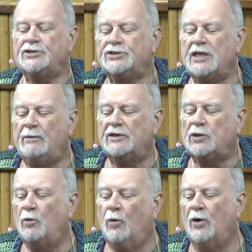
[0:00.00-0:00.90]
Okay?
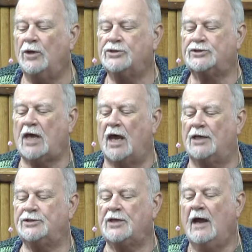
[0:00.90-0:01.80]
Let's see
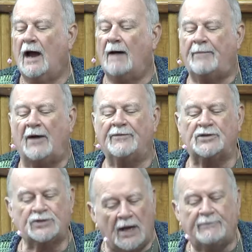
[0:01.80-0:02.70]
what the Word
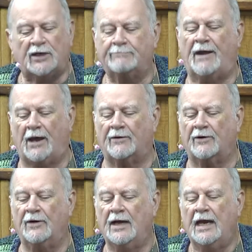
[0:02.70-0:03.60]
says about
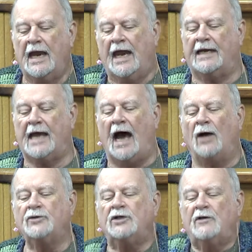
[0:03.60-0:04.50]
the subject
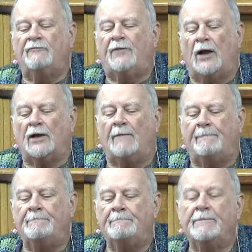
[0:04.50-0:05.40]
matter and
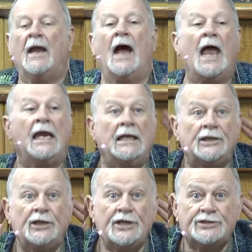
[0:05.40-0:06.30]
how to
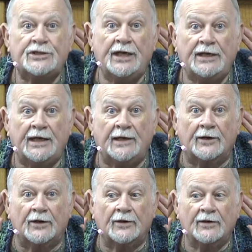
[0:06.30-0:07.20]
develop
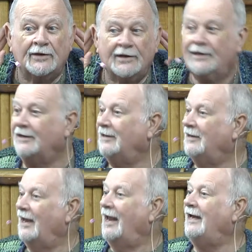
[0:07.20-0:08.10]
a listening
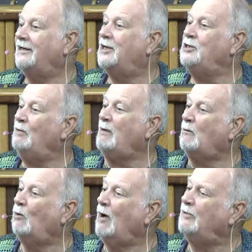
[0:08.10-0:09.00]
ear.
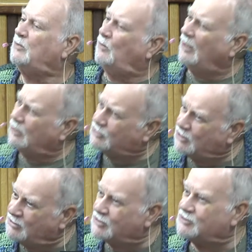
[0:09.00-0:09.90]
Hey, can you
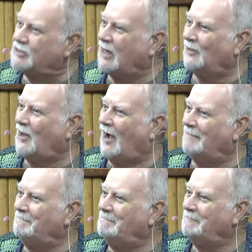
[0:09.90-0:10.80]
remember what, what did
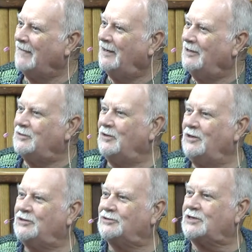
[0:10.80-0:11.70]
Jesus say a
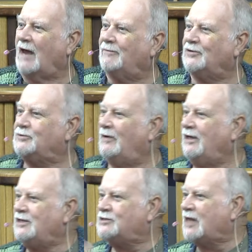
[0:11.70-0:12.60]
lot to
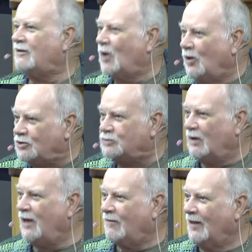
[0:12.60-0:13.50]
the disciples?
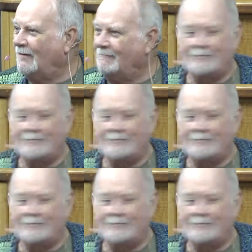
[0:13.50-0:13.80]
What did he say?